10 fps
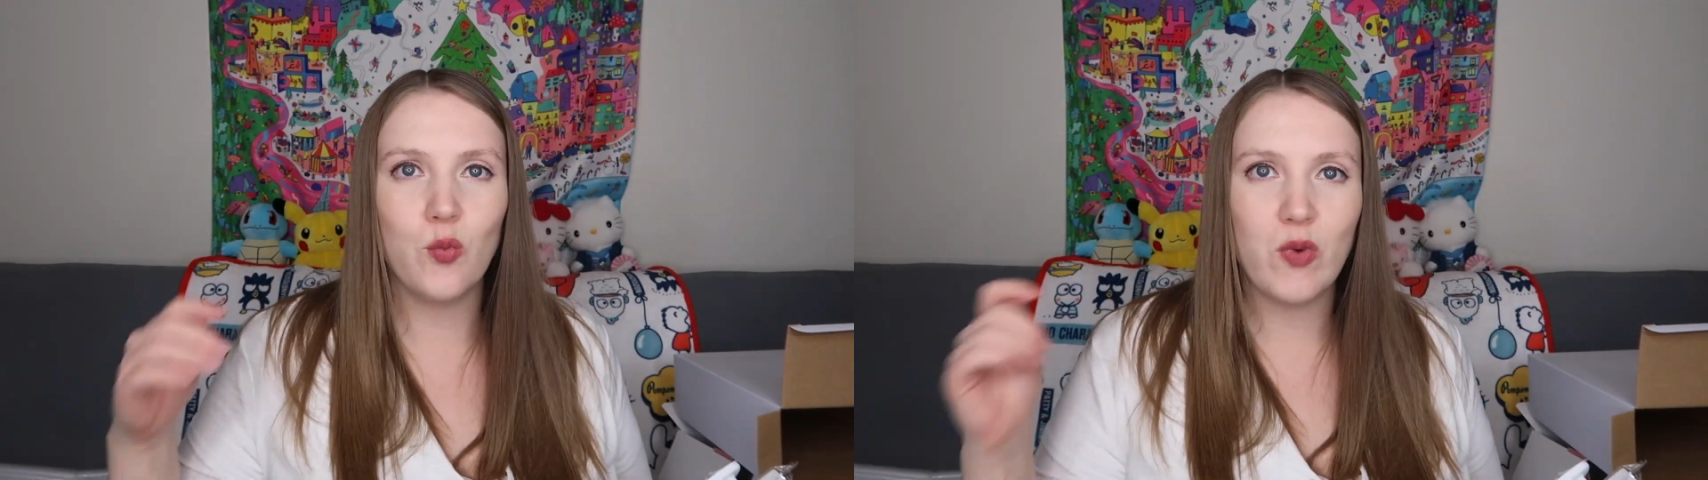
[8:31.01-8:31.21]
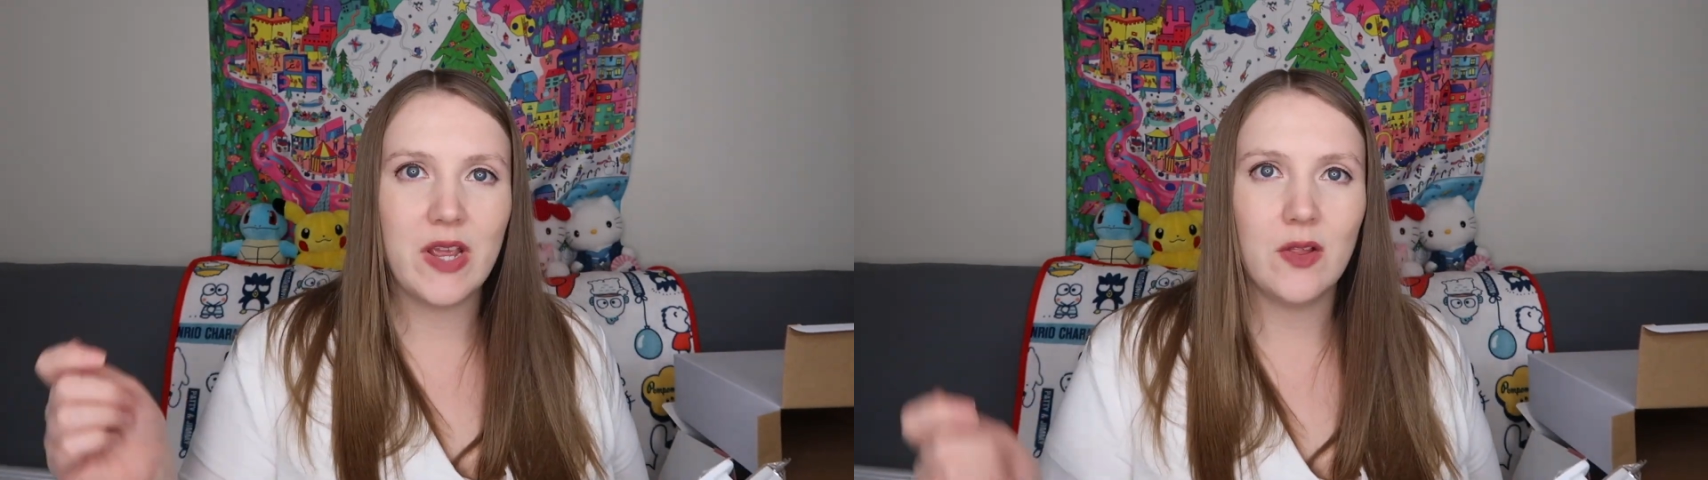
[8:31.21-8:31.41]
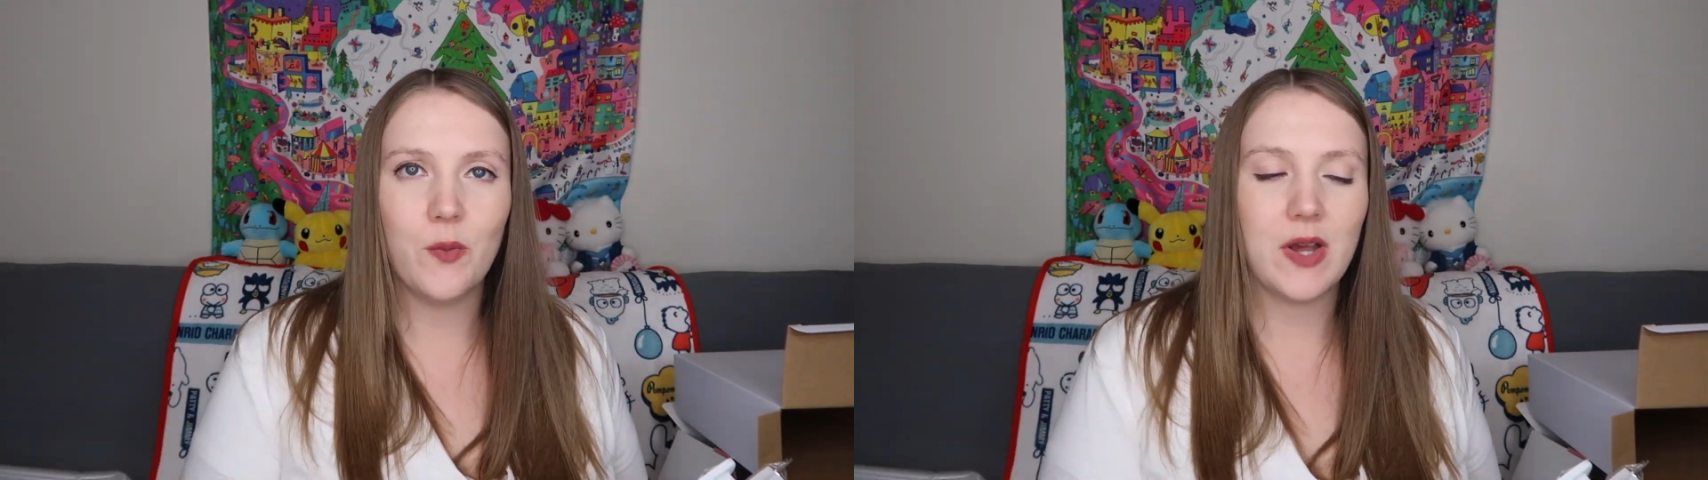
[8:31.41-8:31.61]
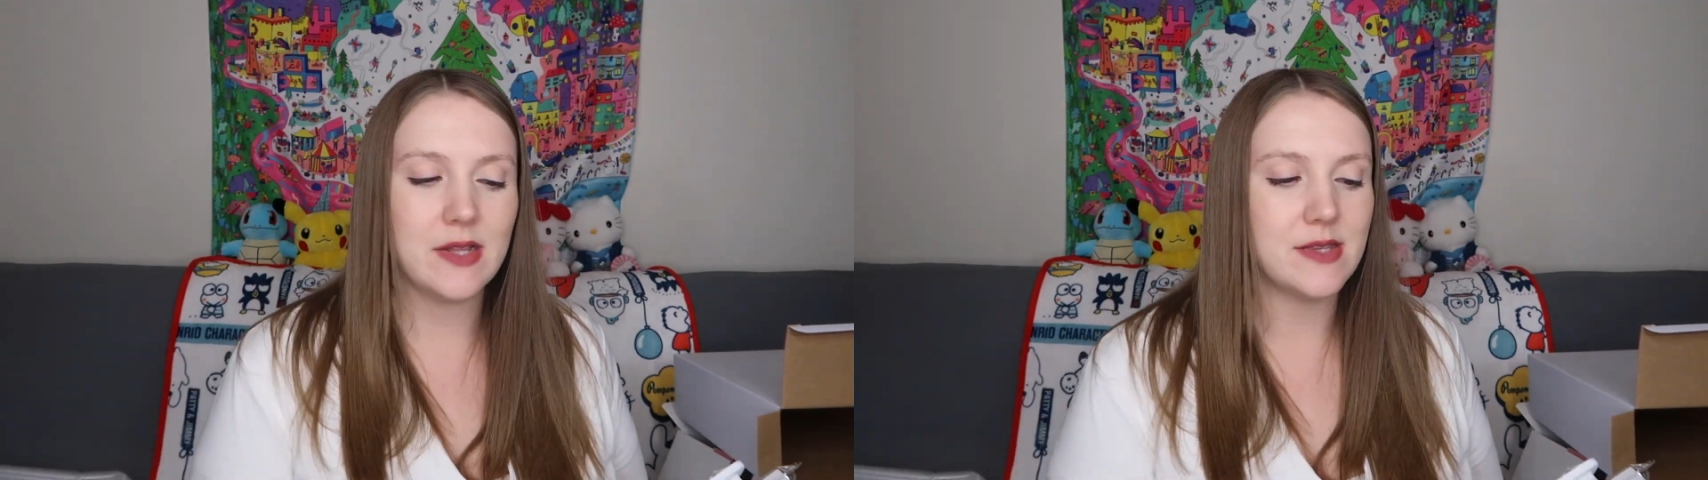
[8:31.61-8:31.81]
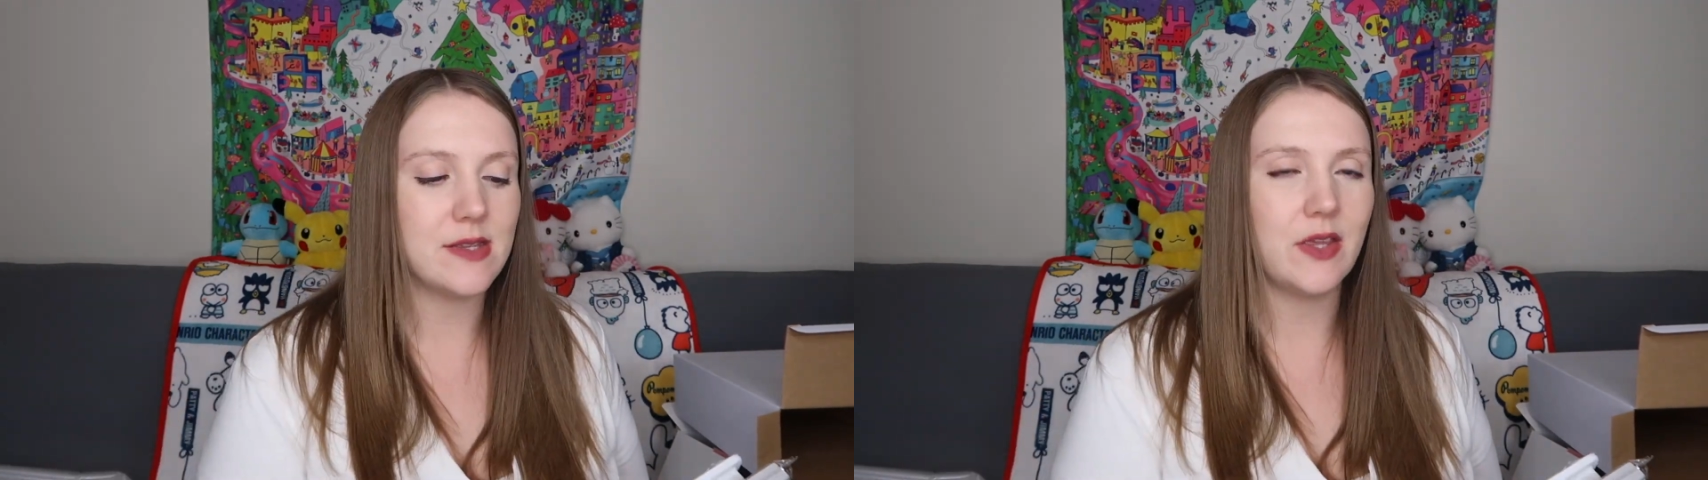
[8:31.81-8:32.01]
real
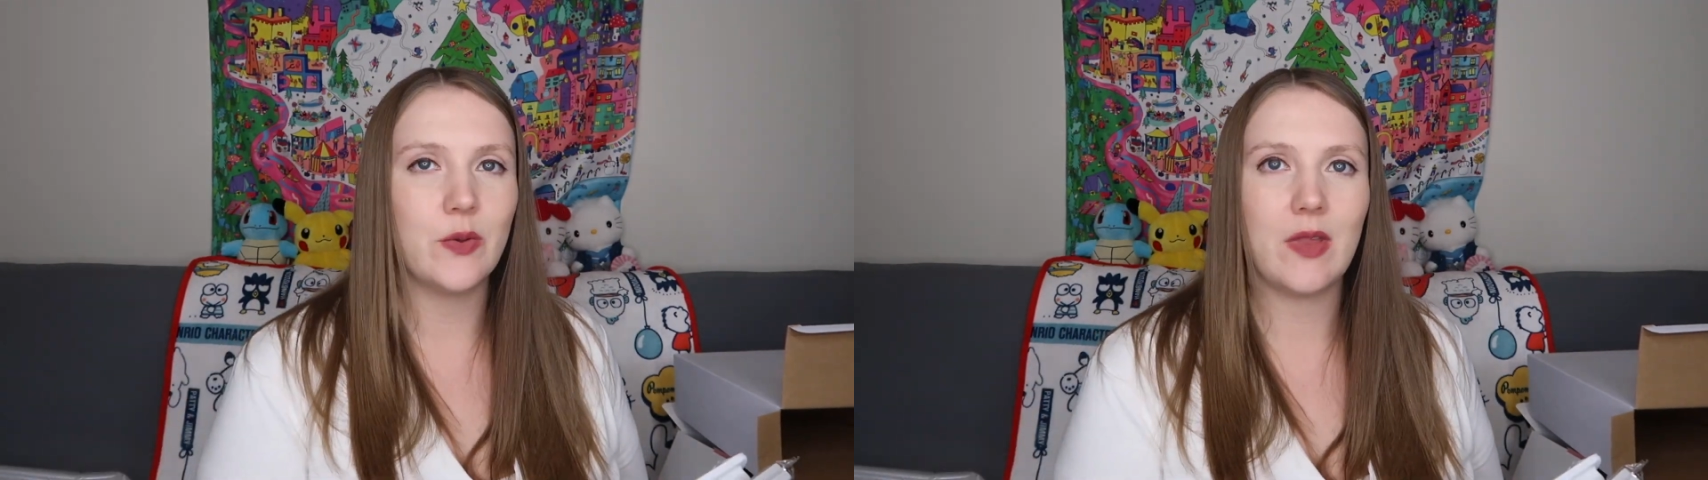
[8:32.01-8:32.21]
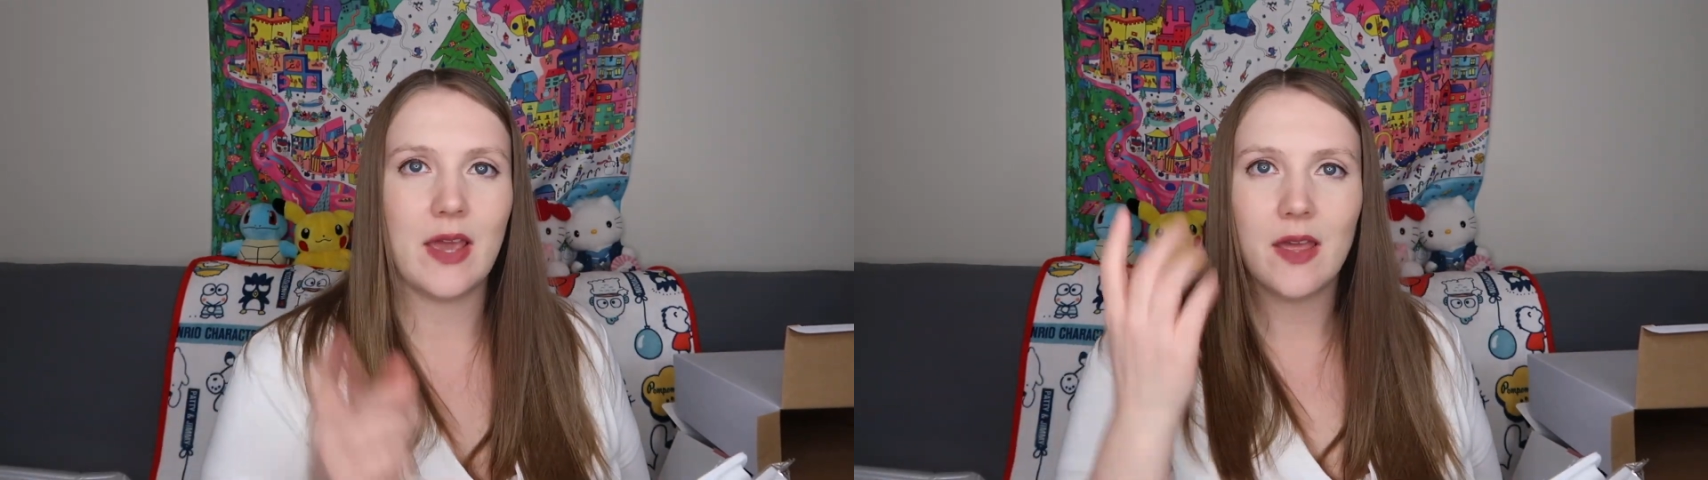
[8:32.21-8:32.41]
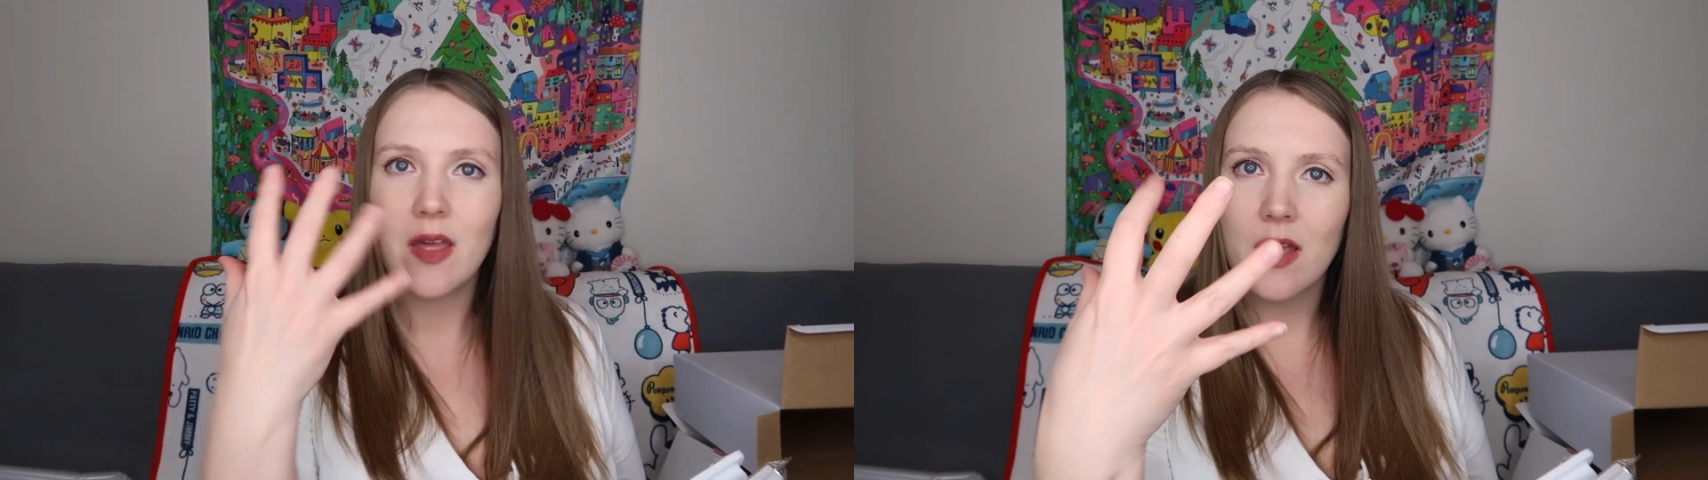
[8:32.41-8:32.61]
ones that you like